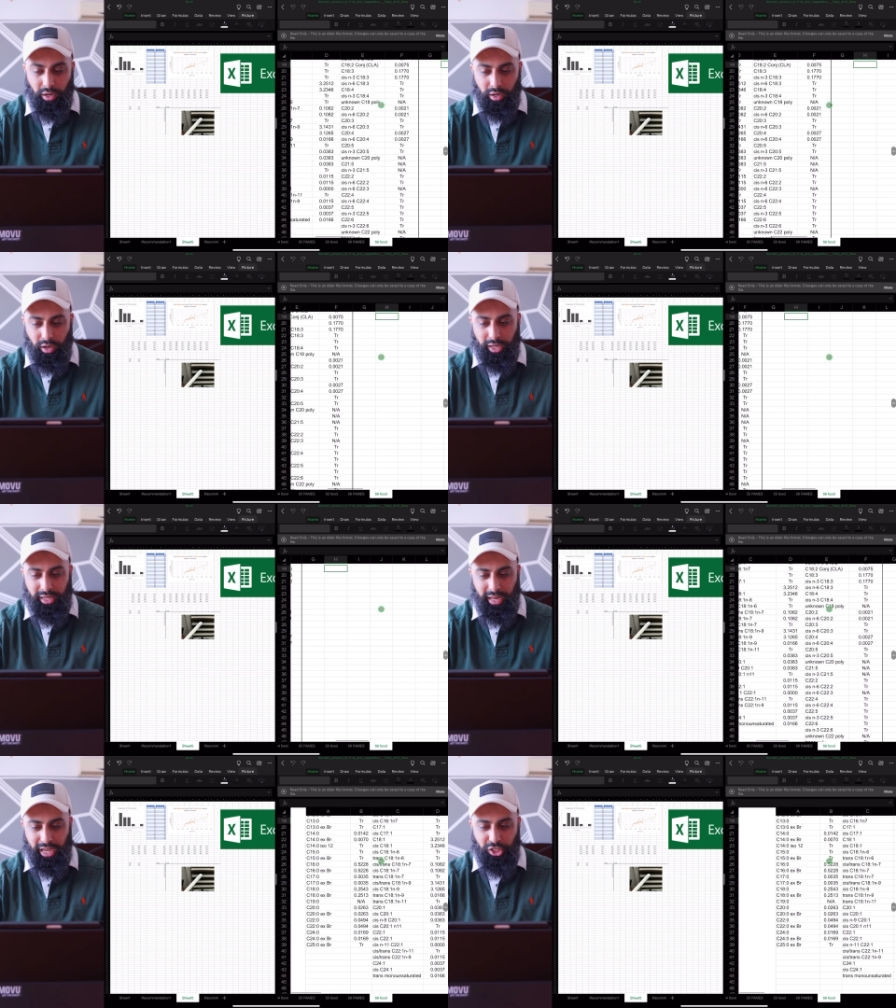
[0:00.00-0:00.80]
uh, I
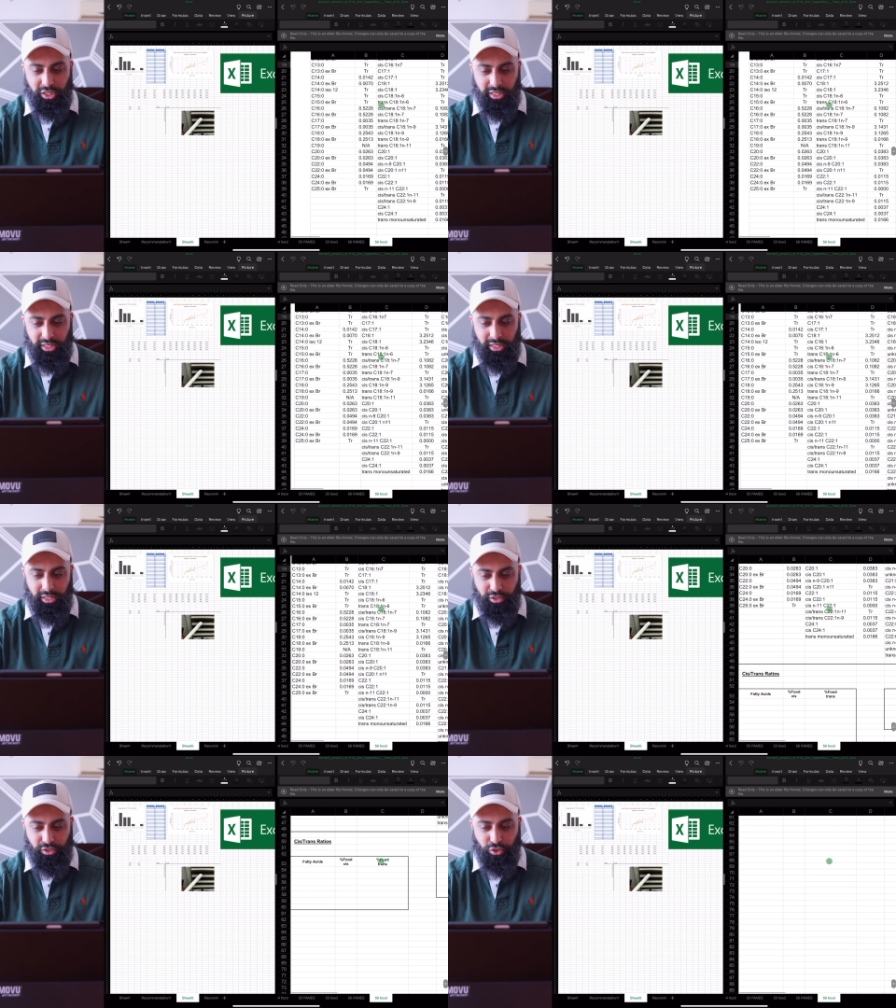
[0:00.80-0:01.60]
can actually
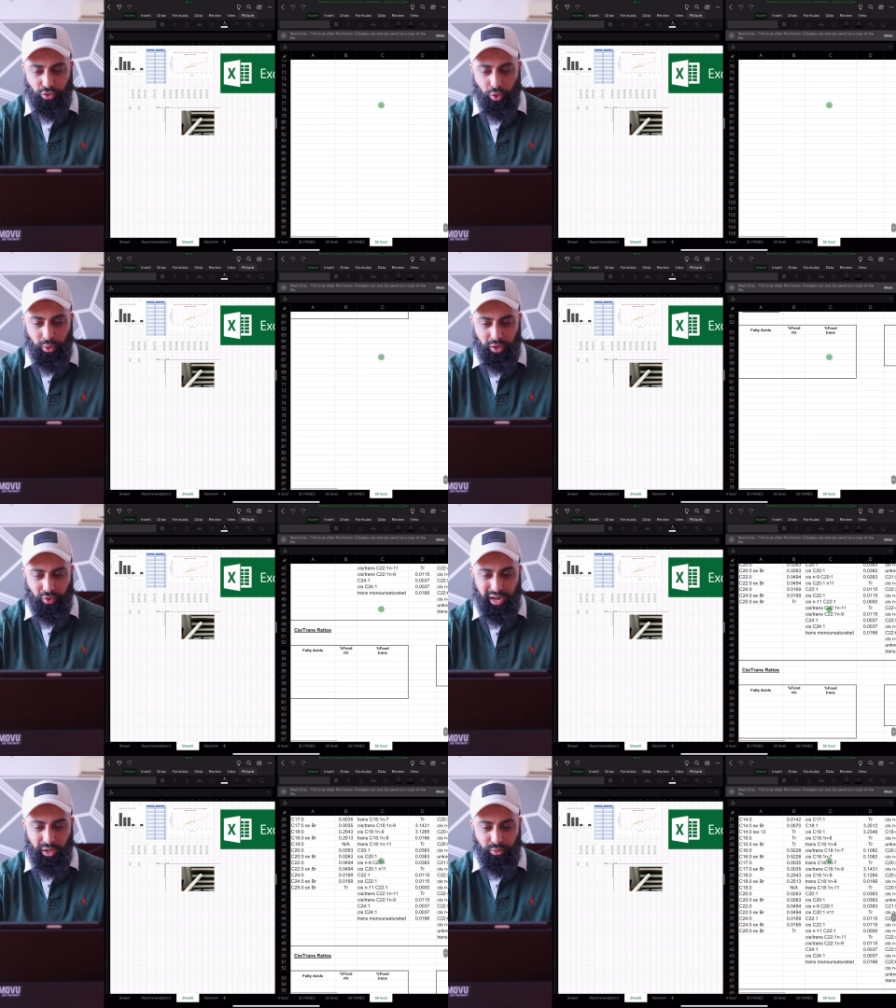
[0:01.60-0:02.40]
scroll
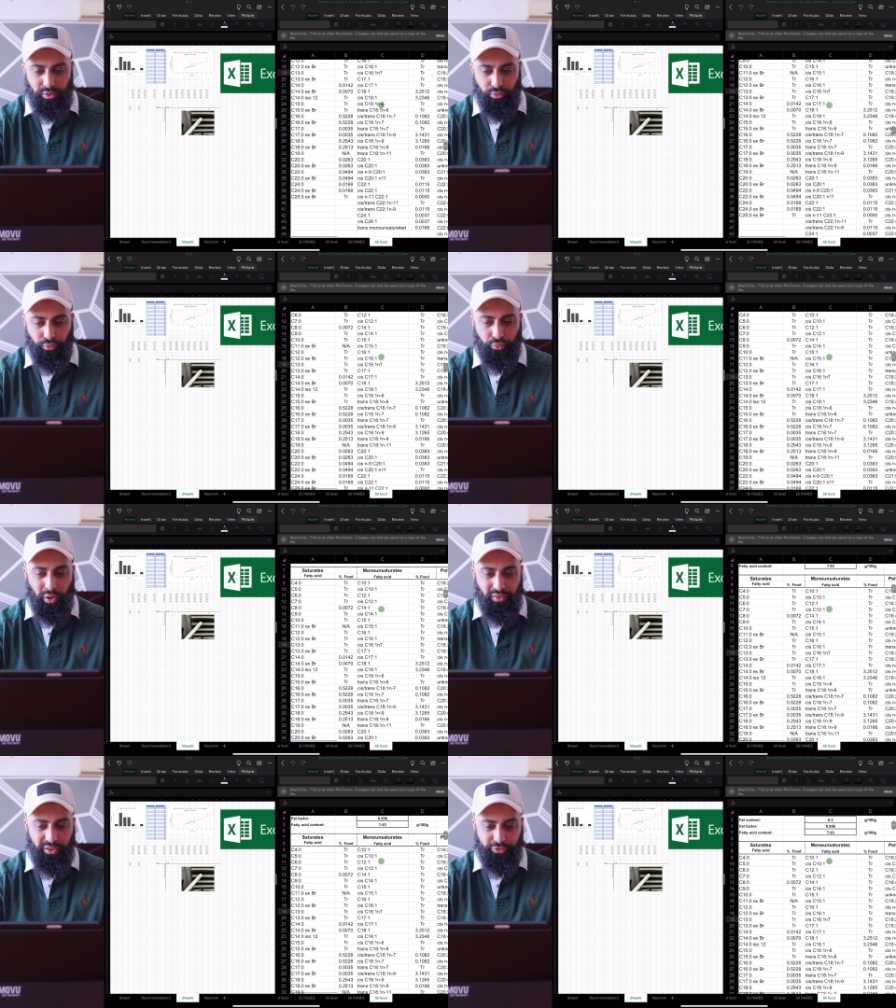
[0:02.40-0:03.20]
around
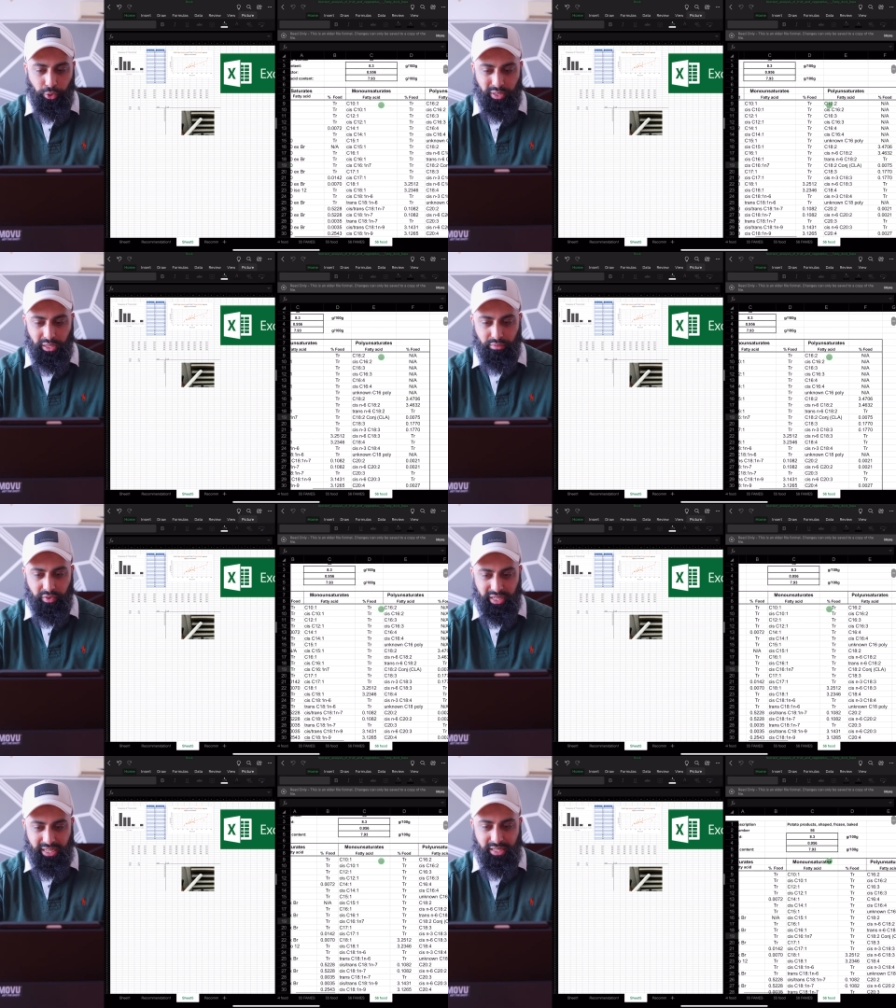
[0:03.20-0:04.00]
very fluidly,
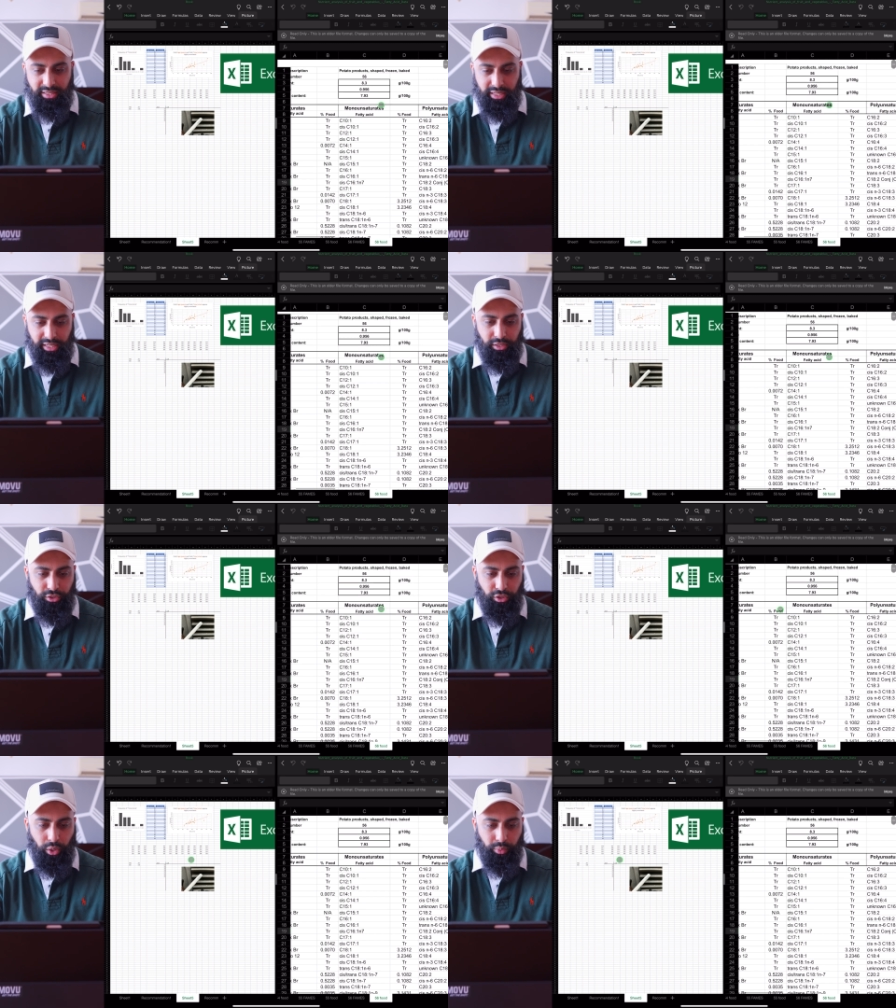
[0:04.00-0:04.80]
very easily
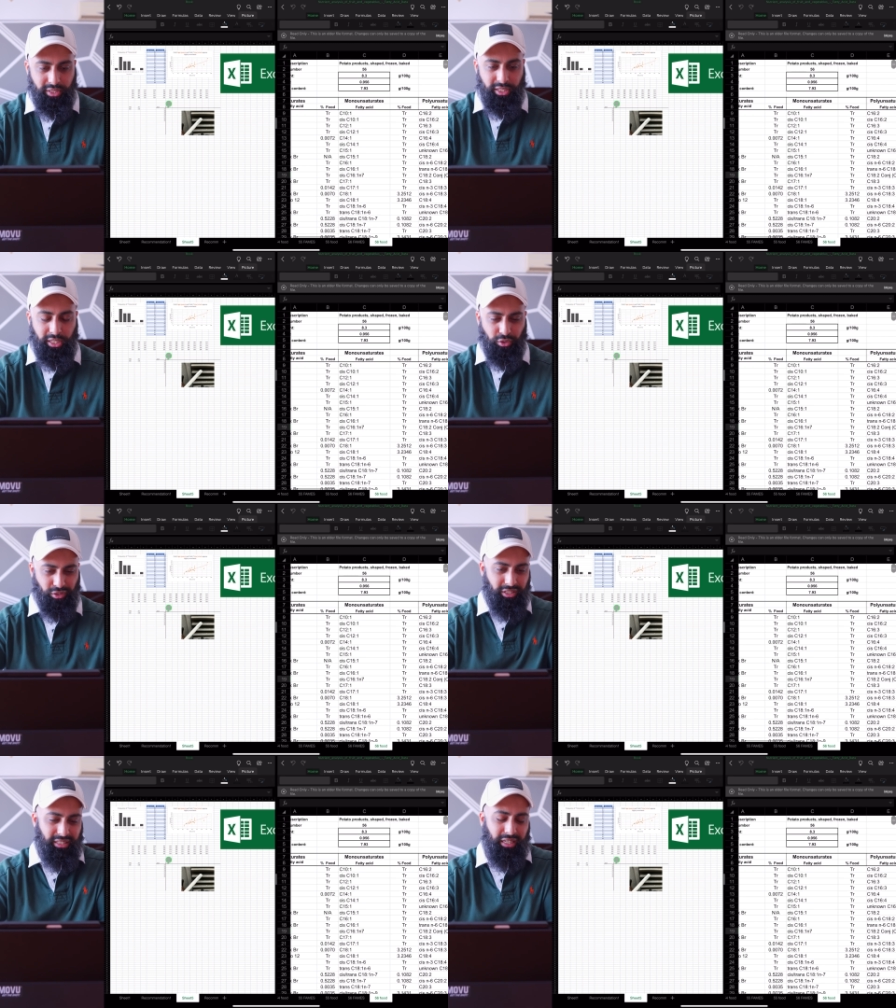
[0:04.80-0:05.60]
to go and see,
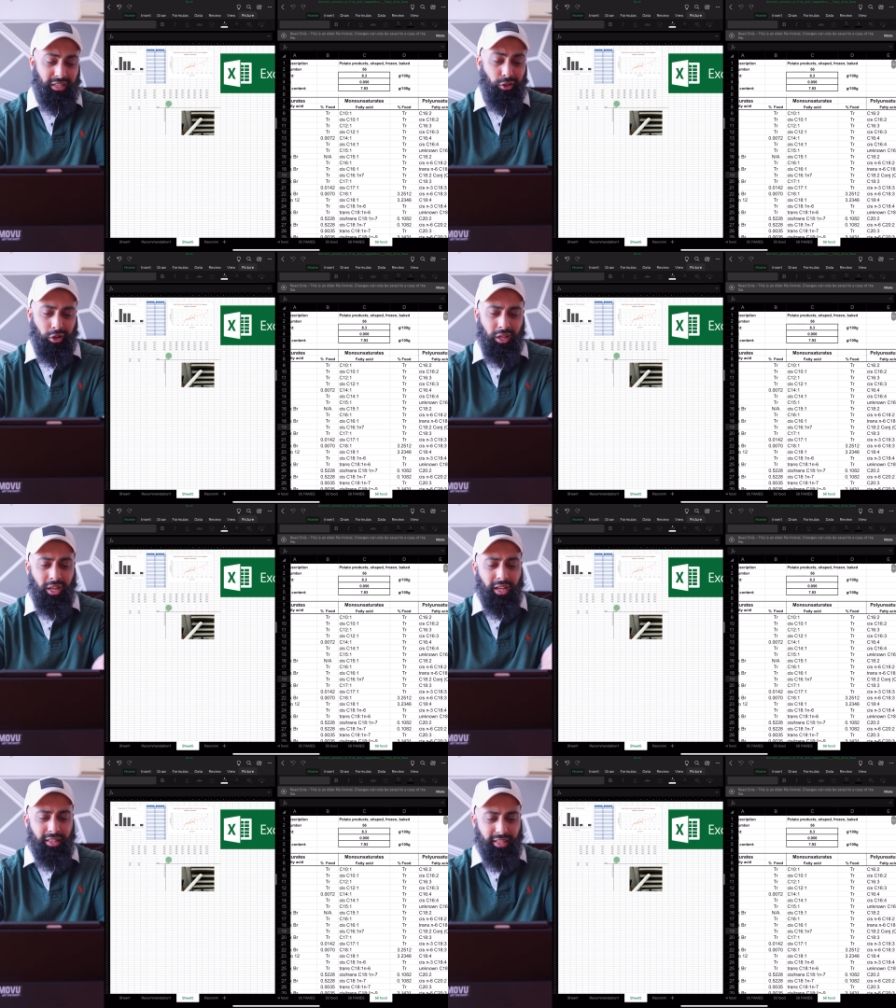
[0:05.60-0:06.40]
look, because look,
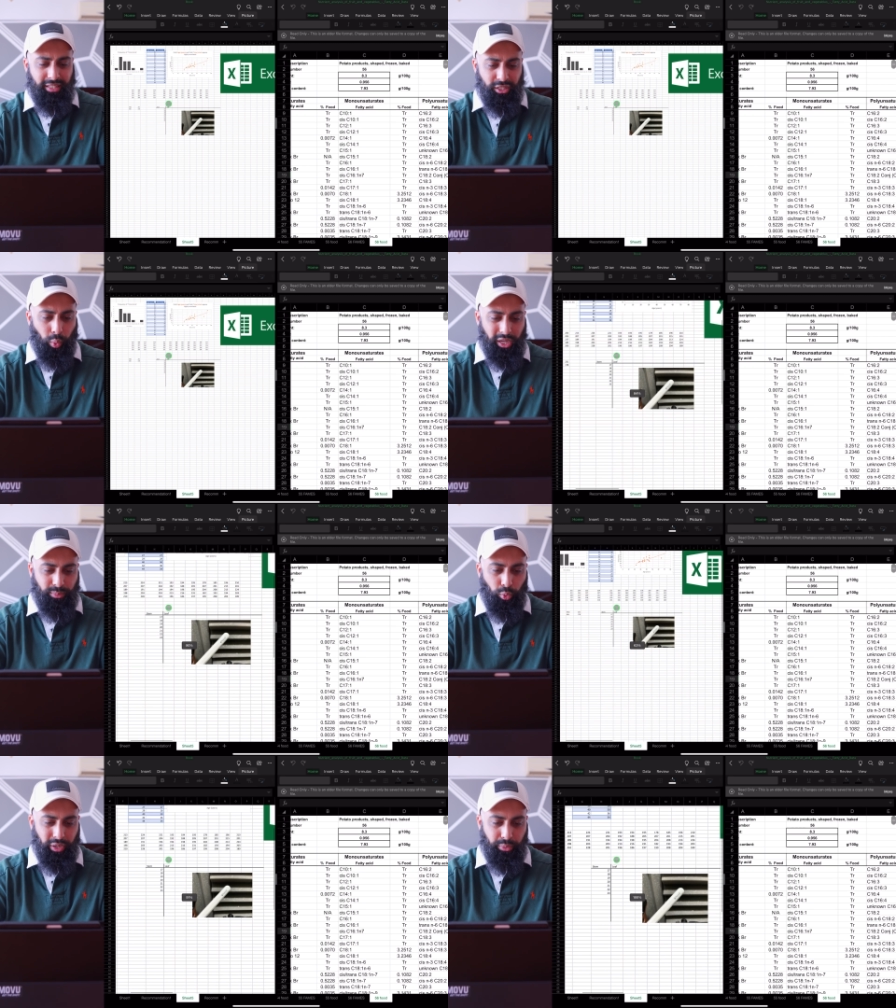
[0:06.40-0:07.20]
this is quite
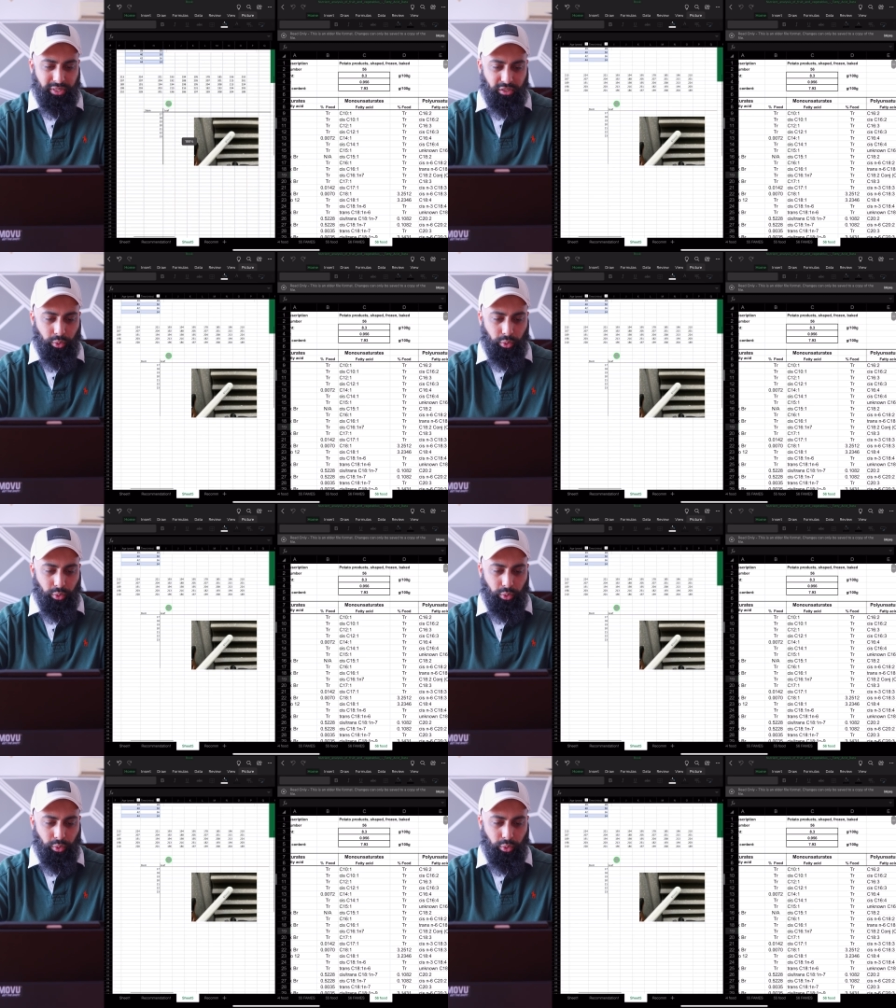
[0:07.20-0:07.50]
small now, isn't it?